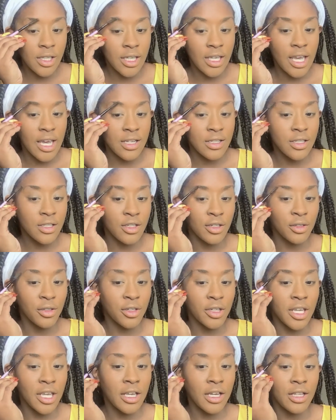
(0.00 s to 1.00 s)
Yes, they're
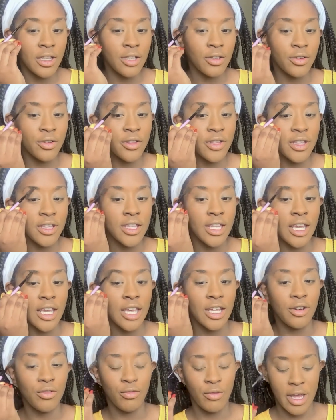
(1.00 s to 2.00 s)
looking a little
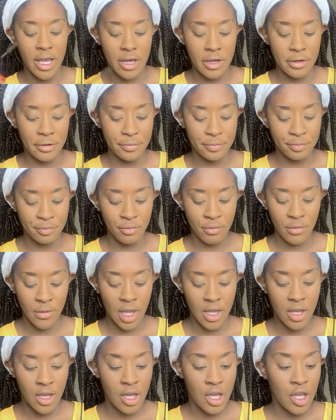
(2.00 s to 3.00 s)
thin. Well,
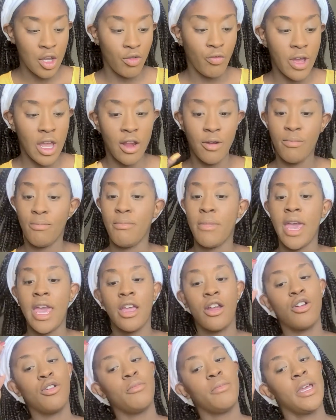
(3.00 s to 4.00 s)
we
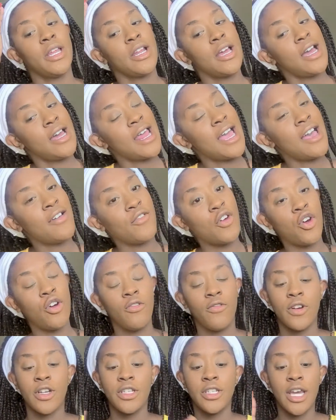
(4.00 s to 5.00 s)
may or may not have
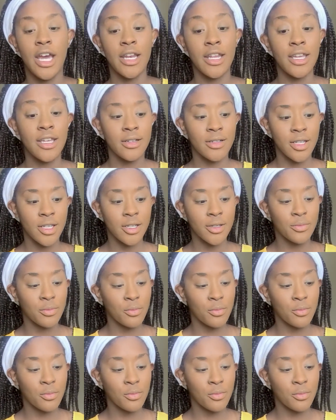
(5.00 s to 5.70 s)
overdone it